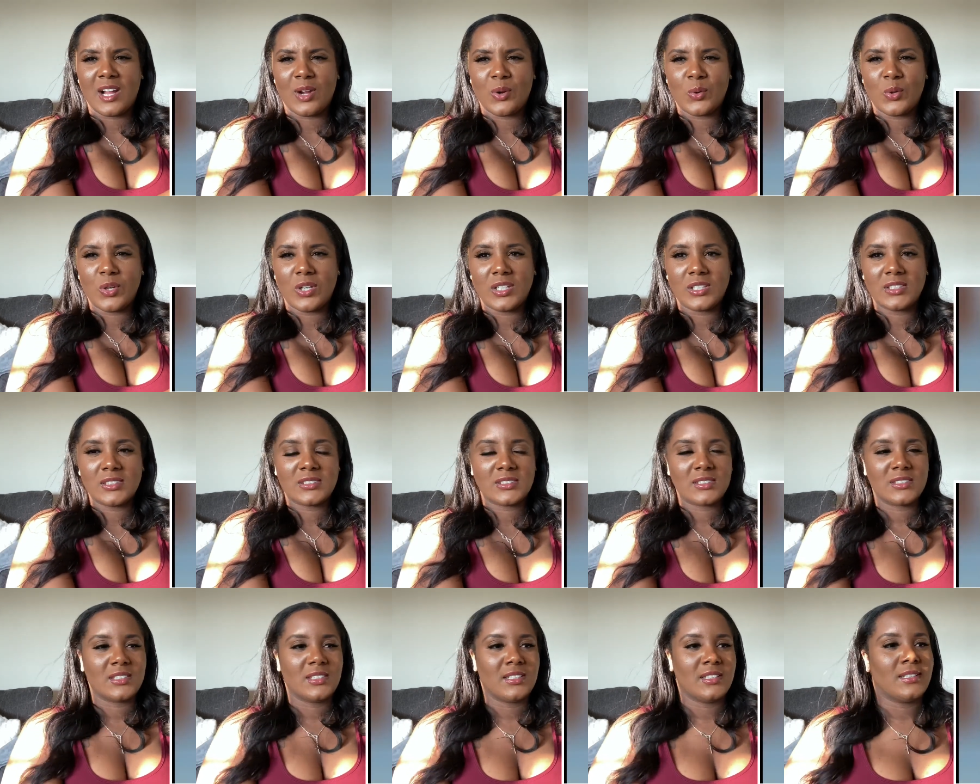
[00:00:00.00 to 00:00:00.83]
Wars?
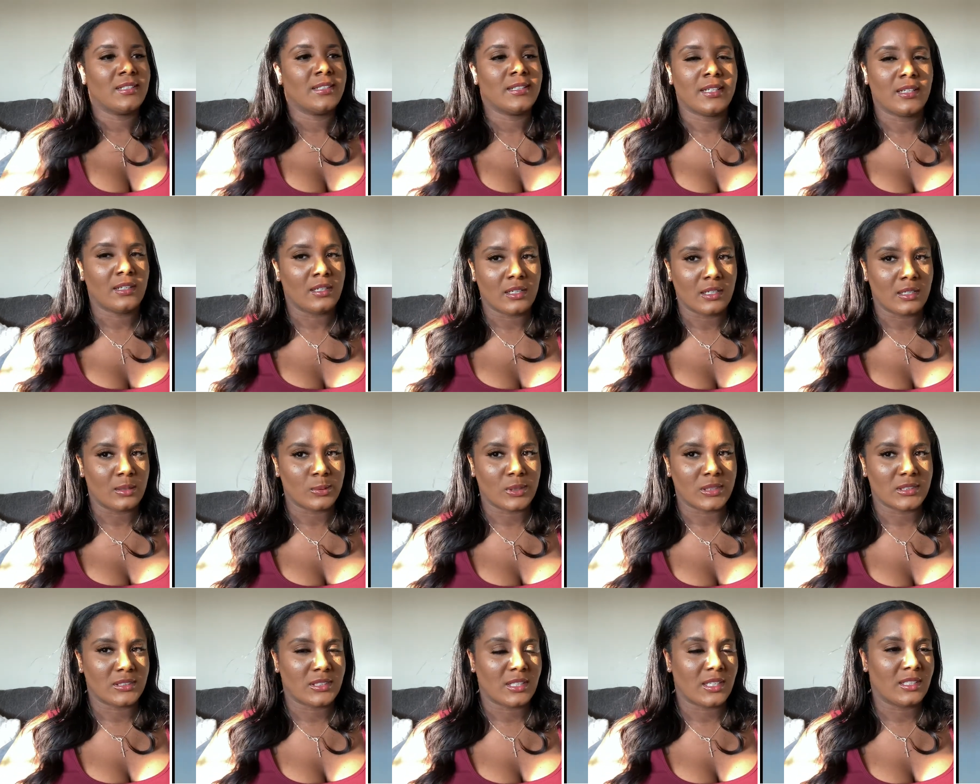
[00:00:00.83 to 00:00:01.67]
I don't
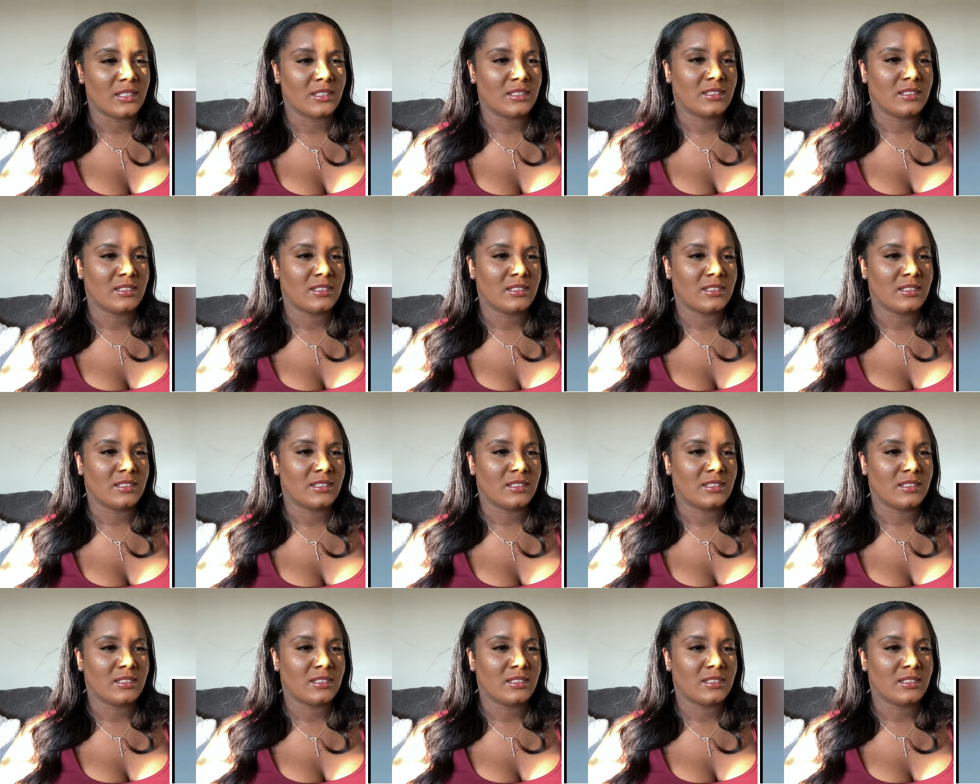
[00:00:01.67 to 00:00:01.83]
watch that.